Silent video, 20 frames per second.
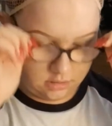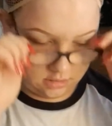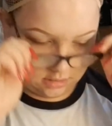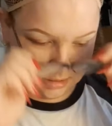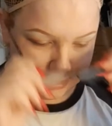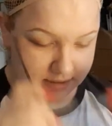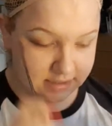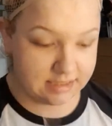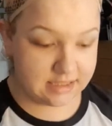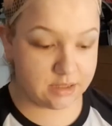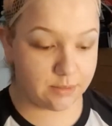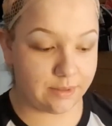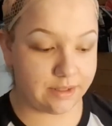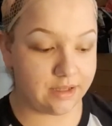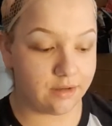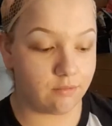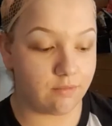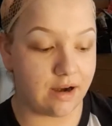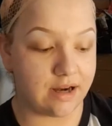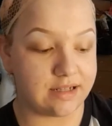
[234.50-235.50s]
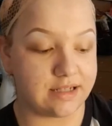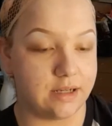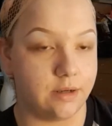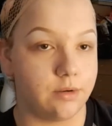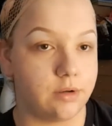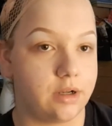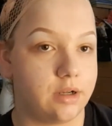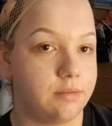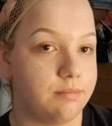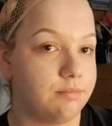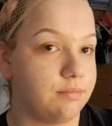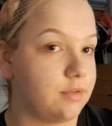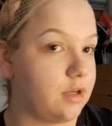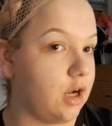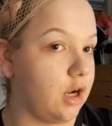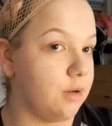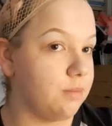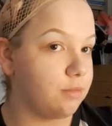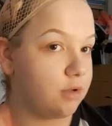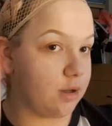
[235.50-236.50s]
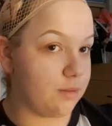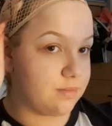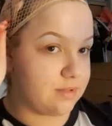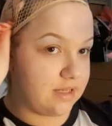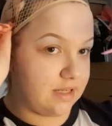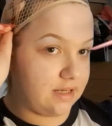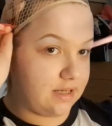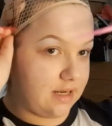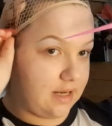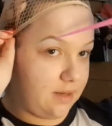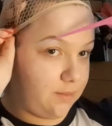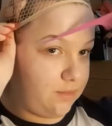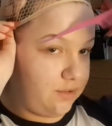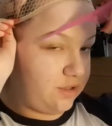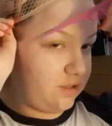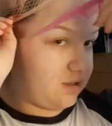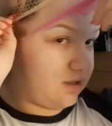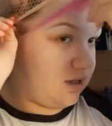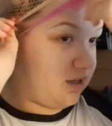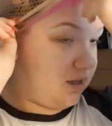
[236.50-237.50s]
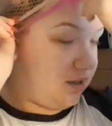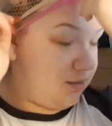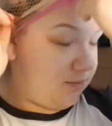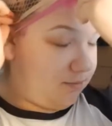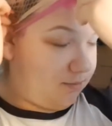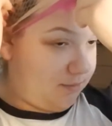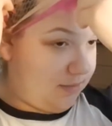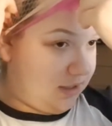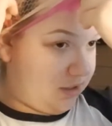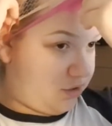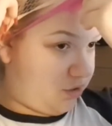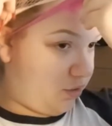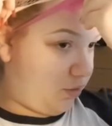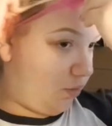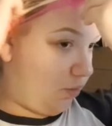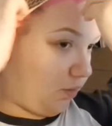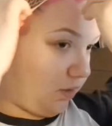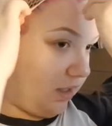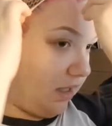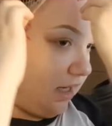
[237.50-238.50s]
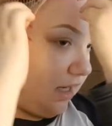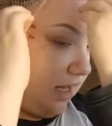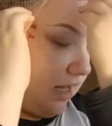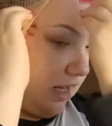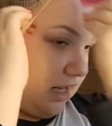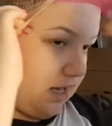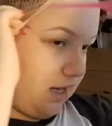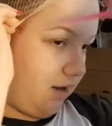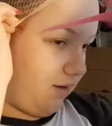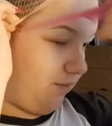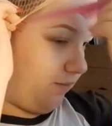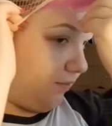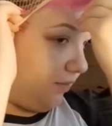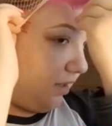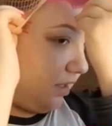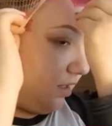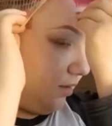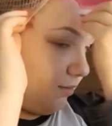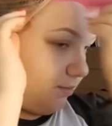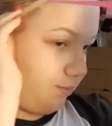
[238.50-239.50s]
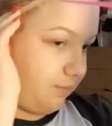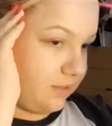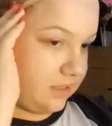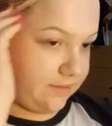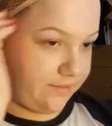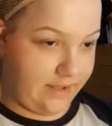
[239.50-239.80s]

And this is where your rat tail comb comes in. And we're just going to make sure every bit of